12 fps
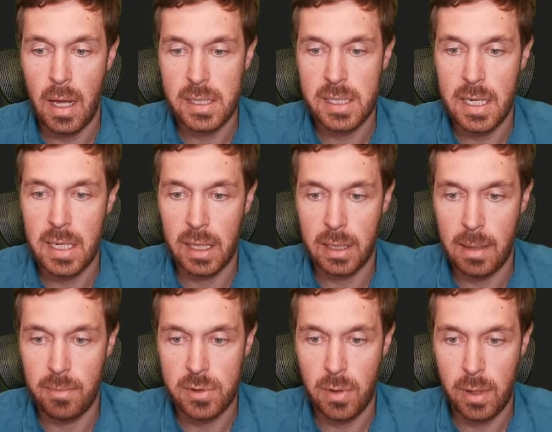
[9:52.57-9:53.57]
ascending
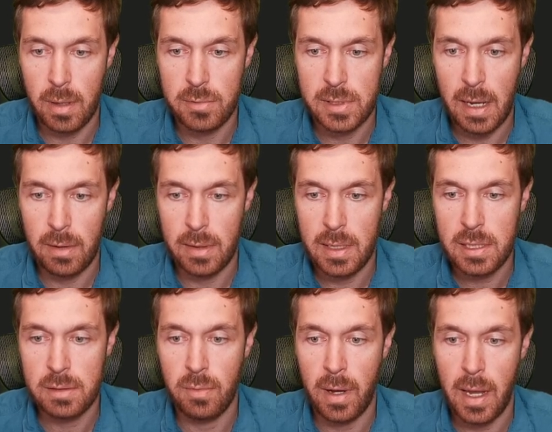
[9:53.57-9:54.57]
limb. So it comes down
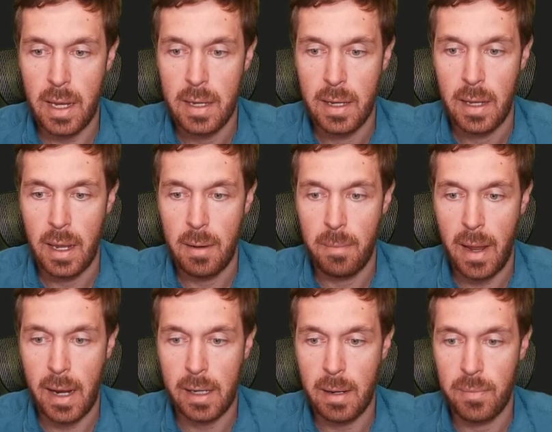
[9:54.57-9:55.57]
this way and
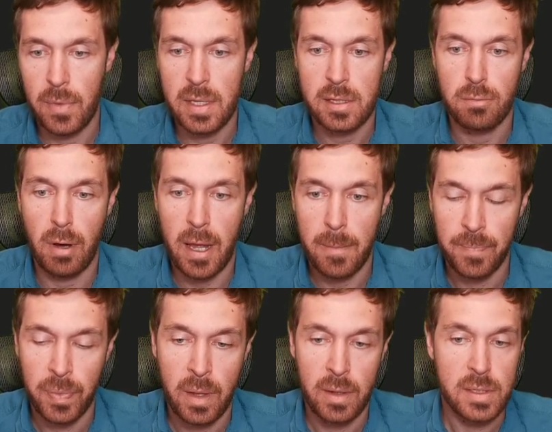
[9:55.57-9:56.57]
back up this way.
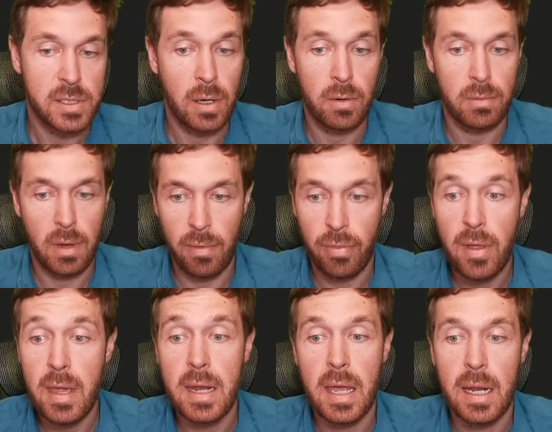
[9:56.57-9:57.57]
So a
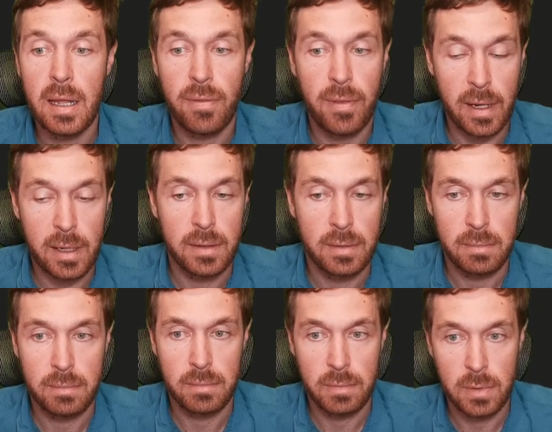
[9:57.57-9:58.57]
thin and a thick
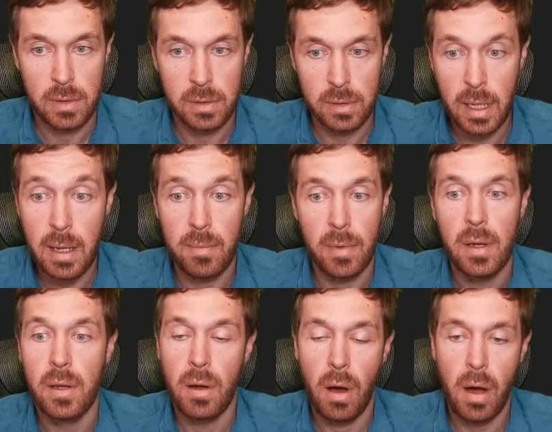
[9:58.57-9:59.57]
limb
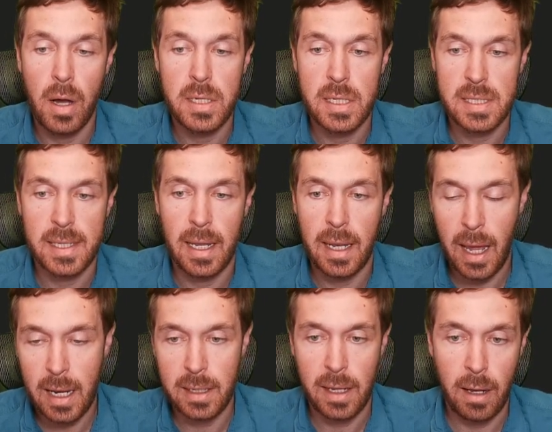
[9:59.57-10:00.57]
on this, and
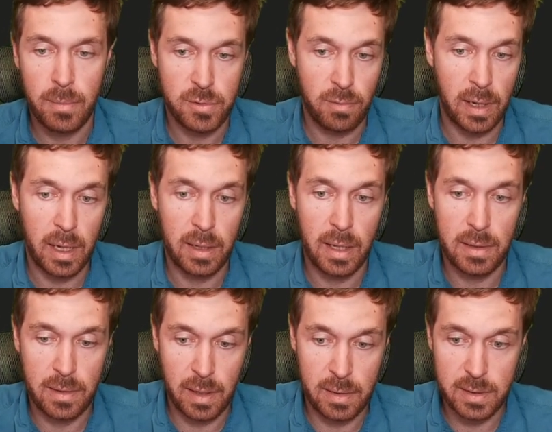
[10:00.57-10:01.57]
that helps
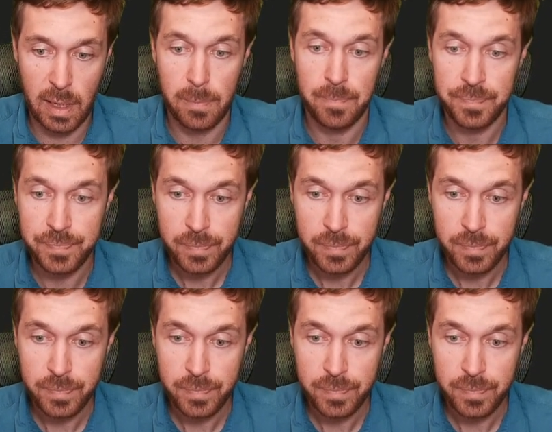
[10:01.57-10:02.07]
regulate things like